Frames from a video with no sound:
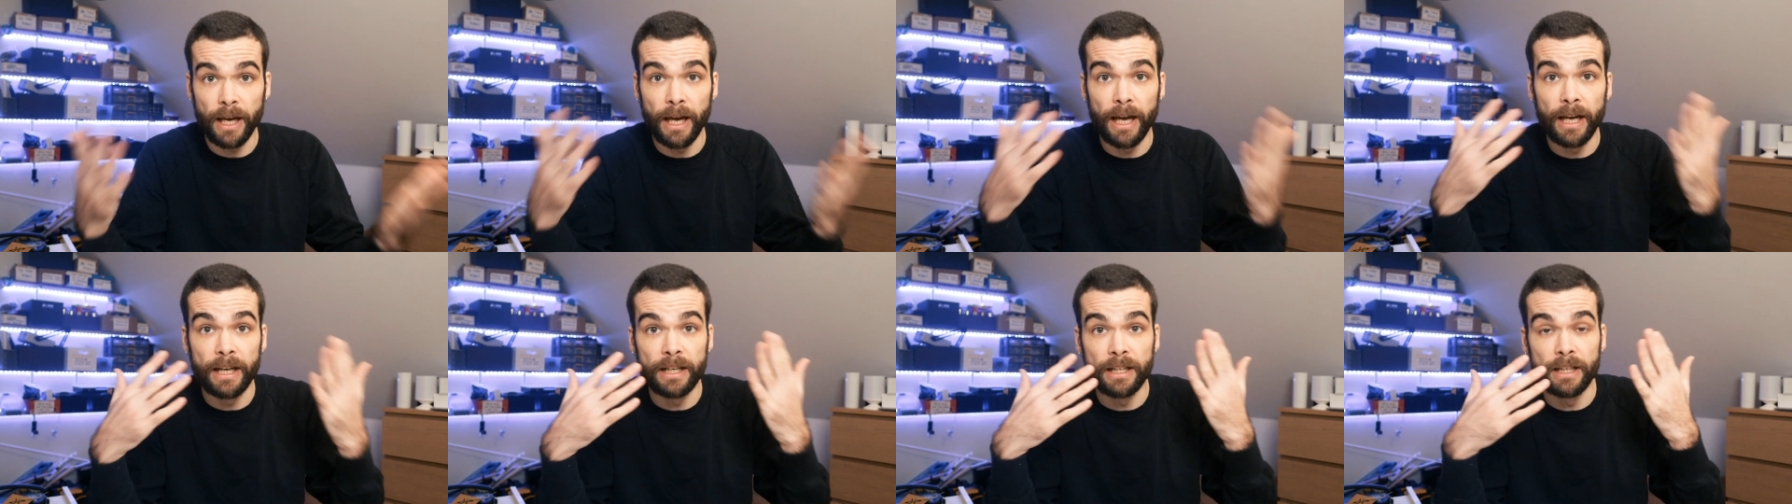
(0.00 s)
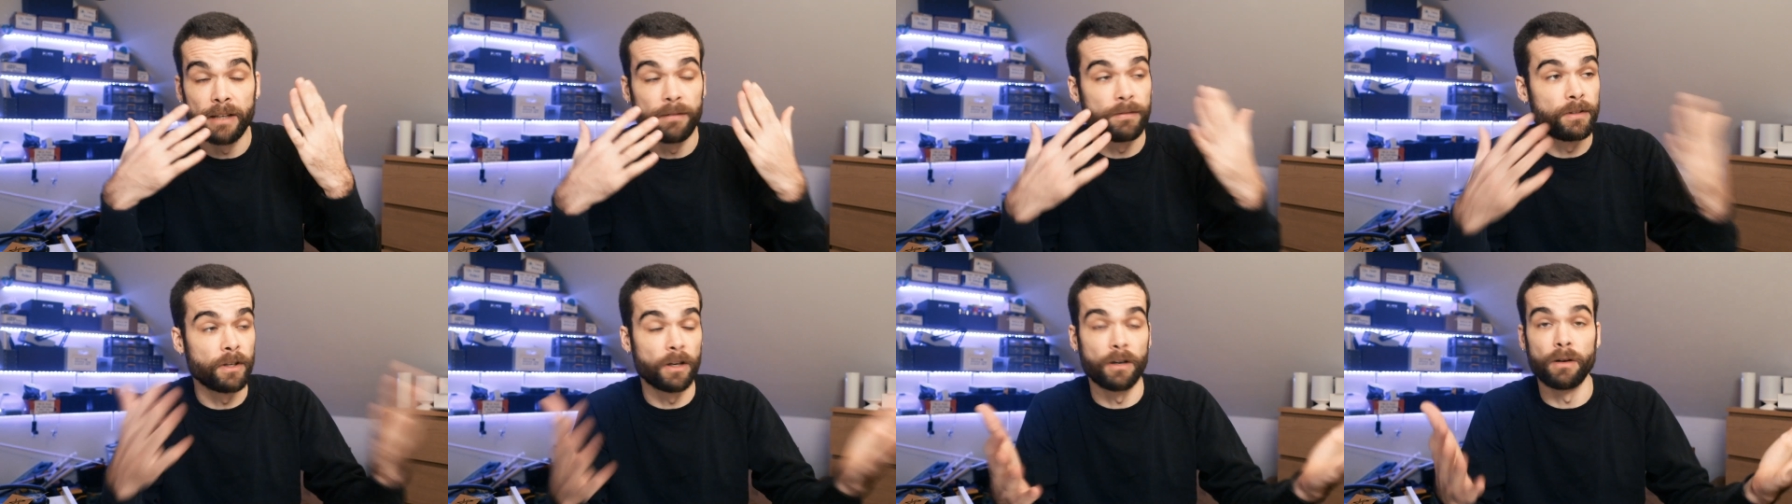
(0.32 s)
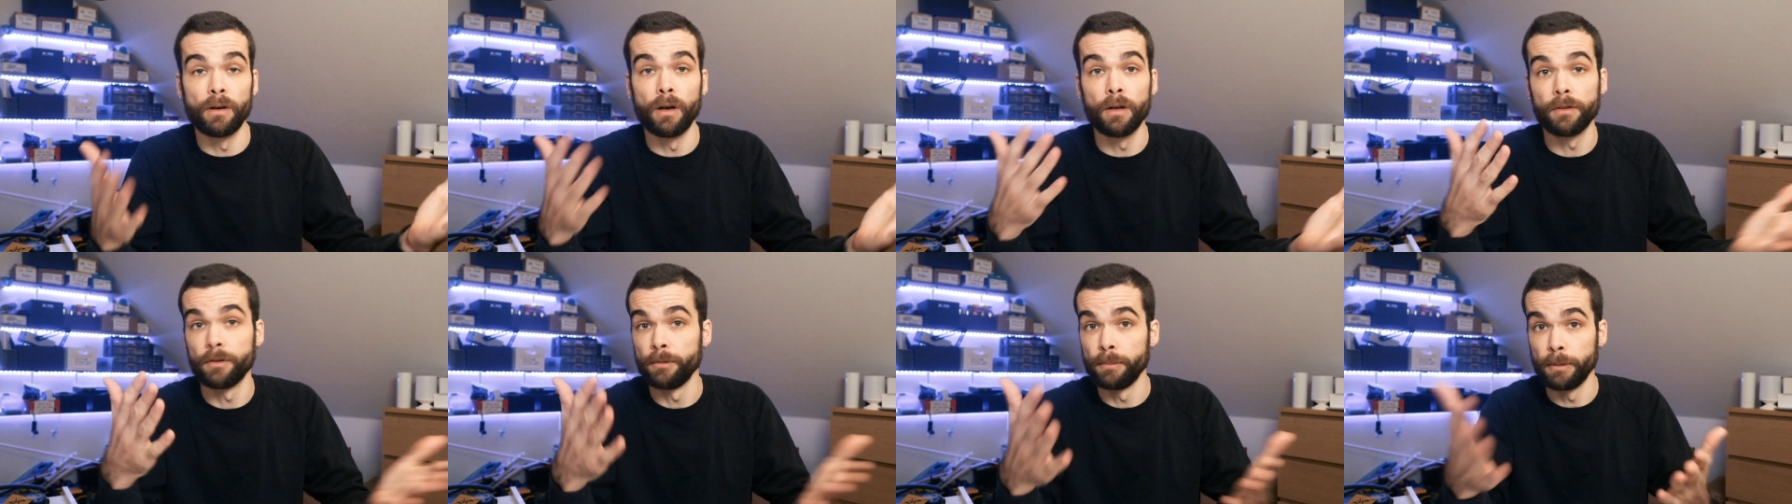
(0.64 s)
and if there
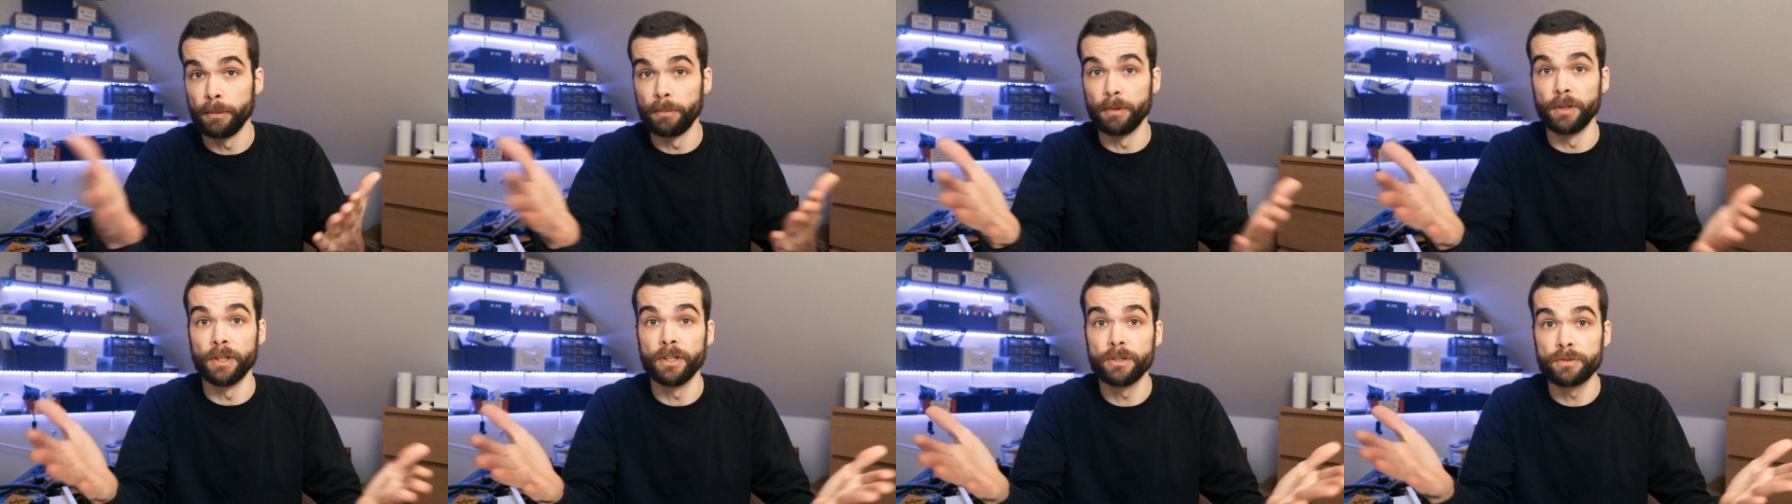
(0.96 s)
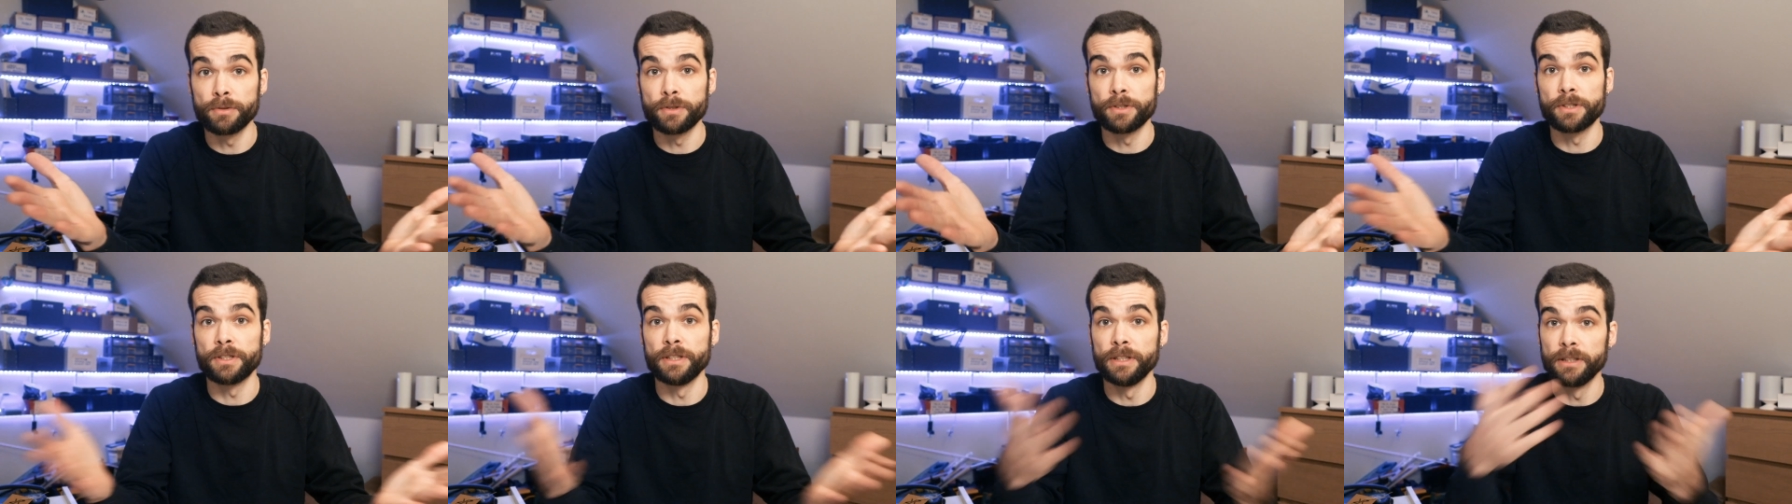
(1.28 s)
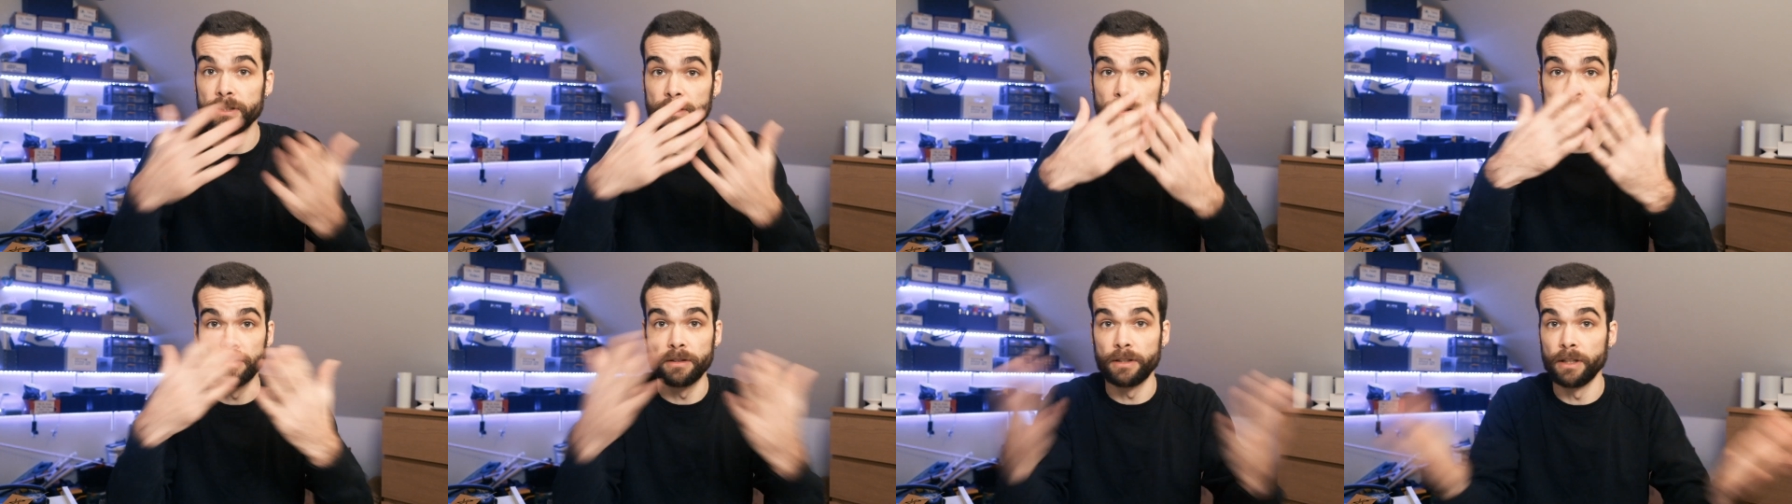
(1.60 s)
are other people
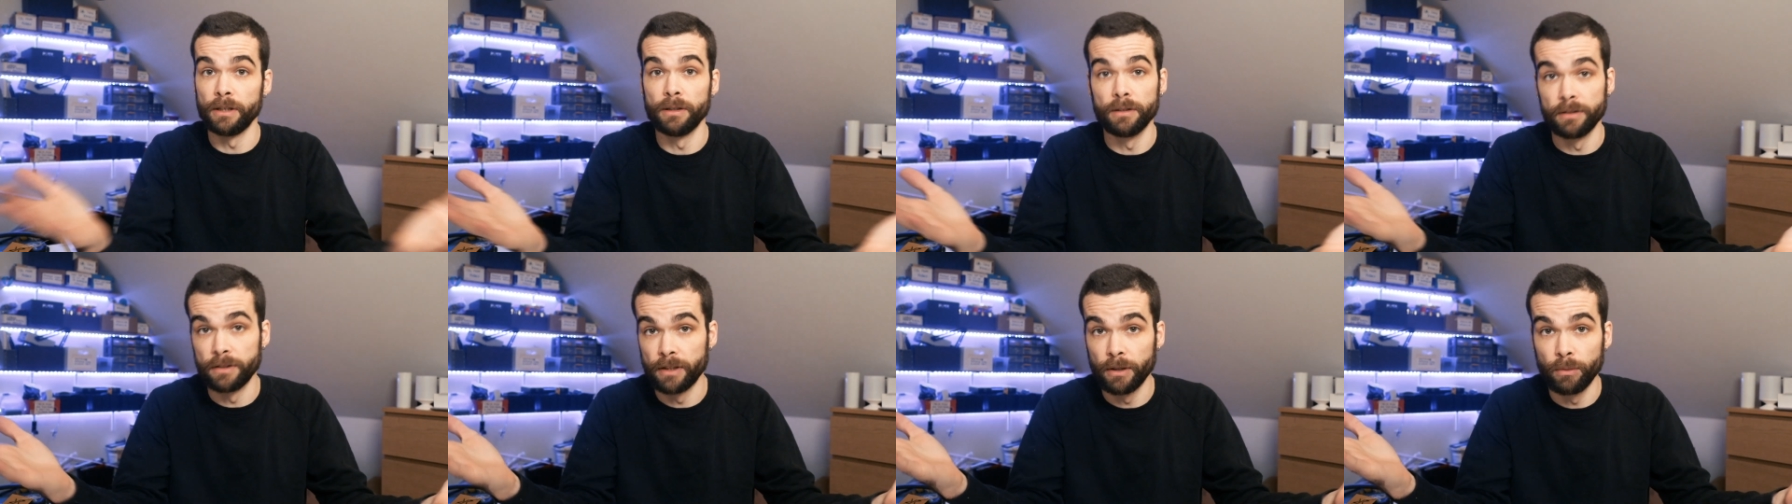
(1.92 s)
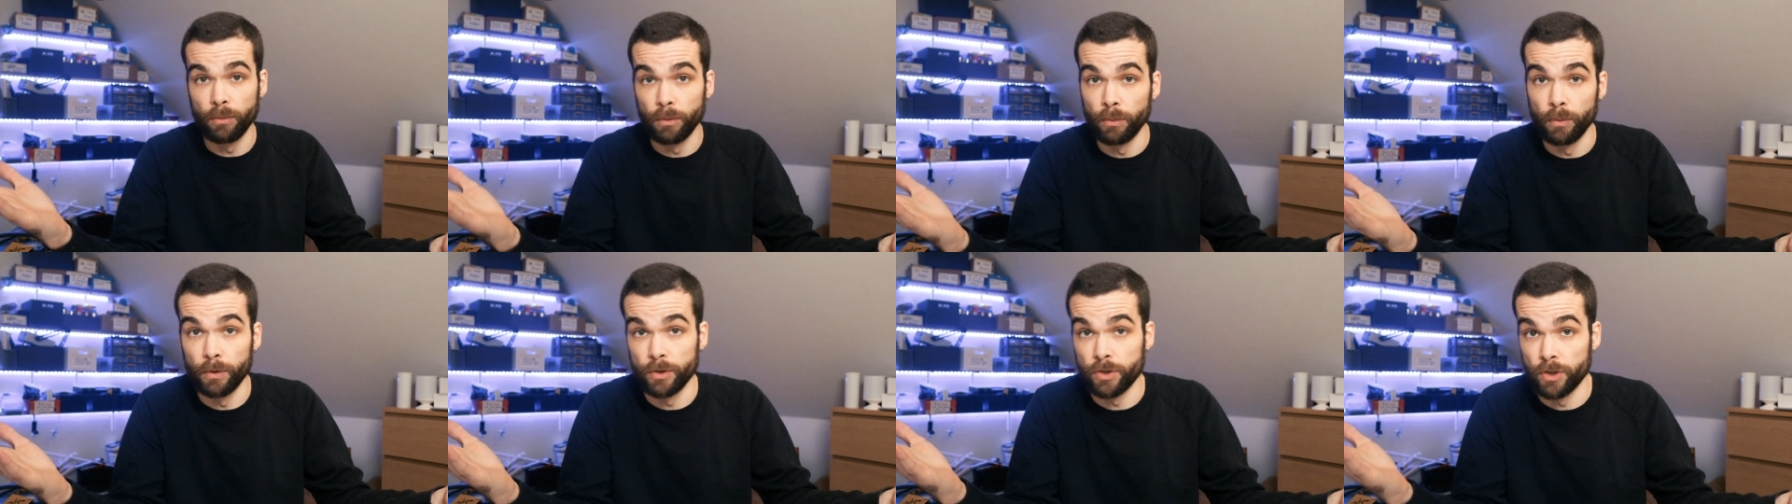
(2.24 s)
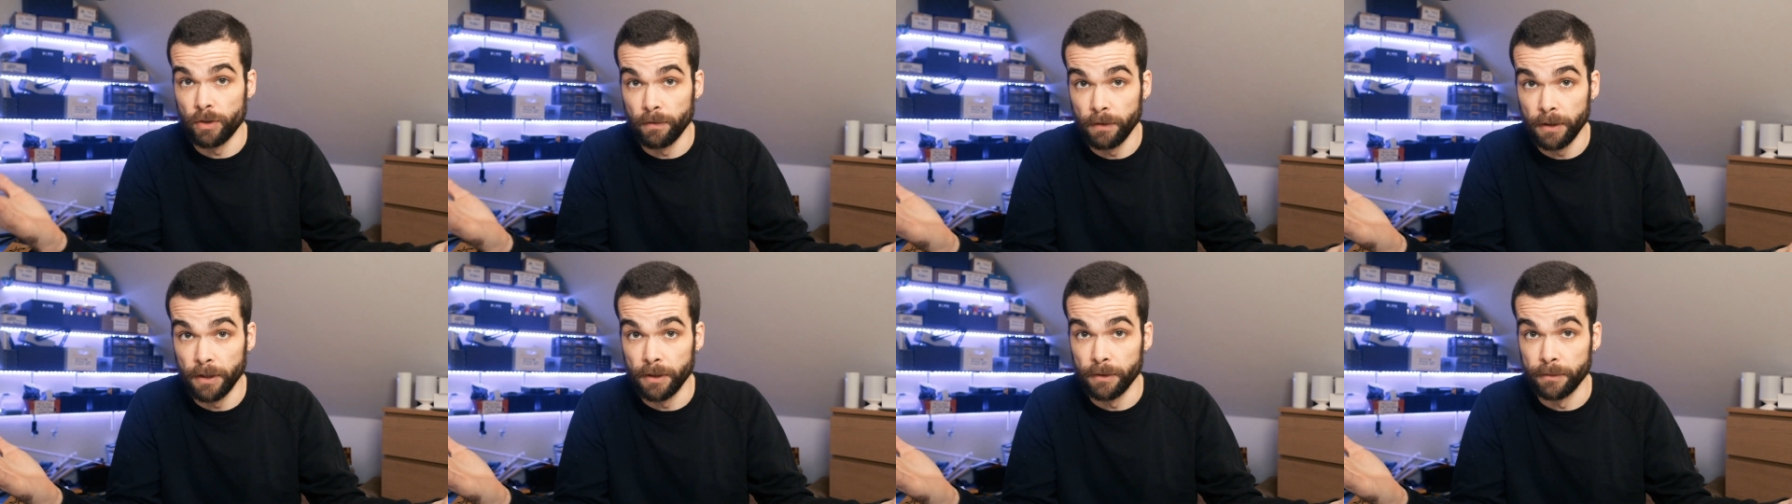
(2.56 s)
interested, they will watch
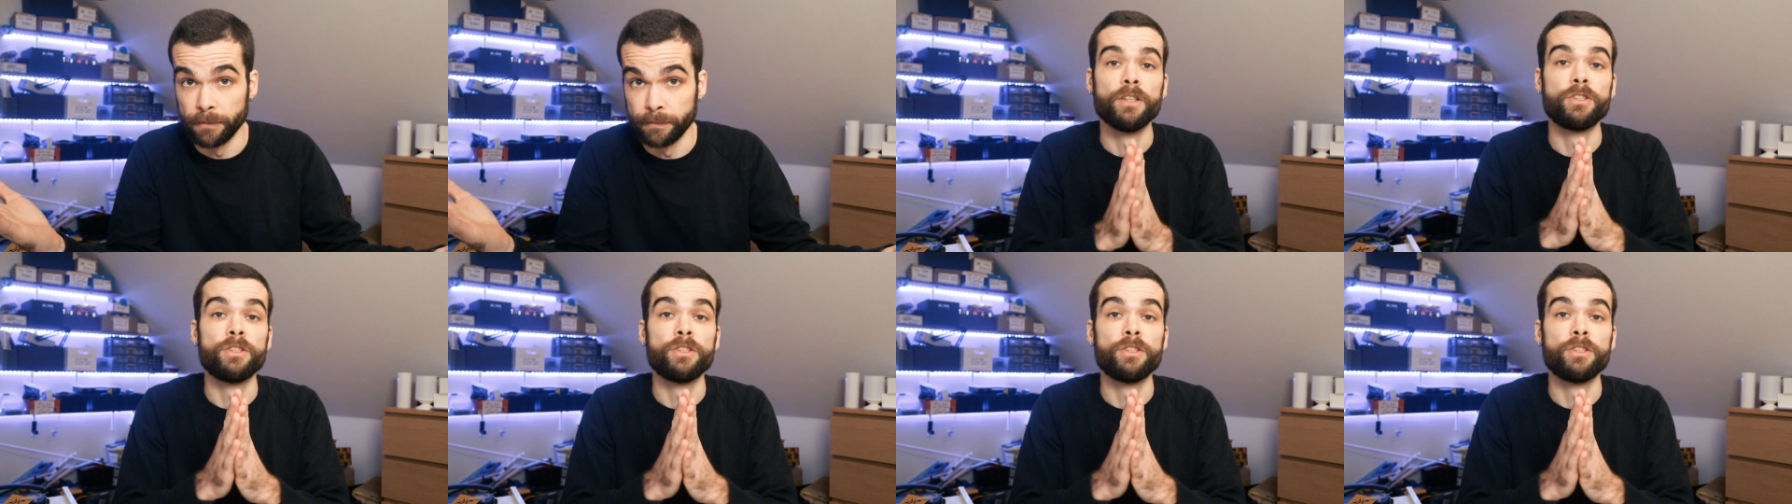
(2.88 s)
the video.